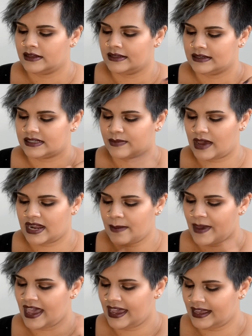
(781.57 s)
Smarty
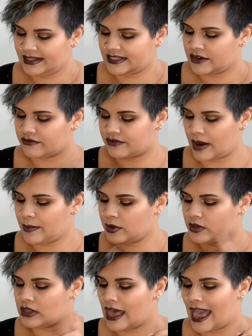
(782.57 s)
Pants,
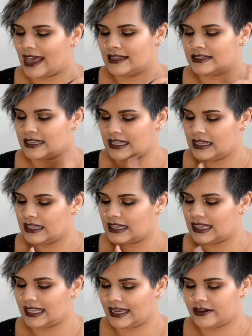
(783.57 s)
Rebel, and
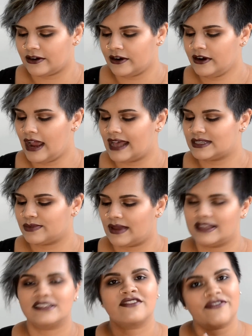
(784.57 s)
Leader, as well
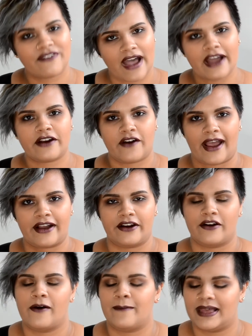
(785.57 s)
as
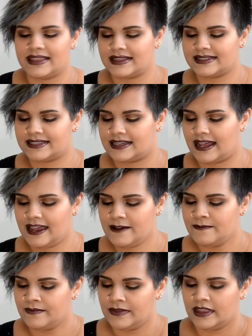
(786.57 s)
Firecracker on my lids today.
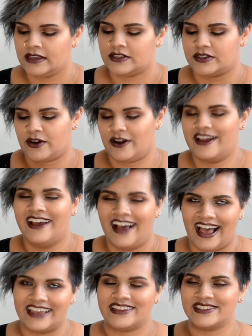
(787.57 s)
So
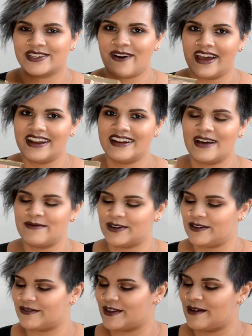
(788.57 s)
I use quite a number
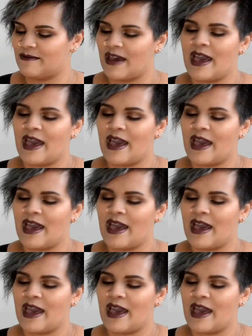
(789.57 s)
of them,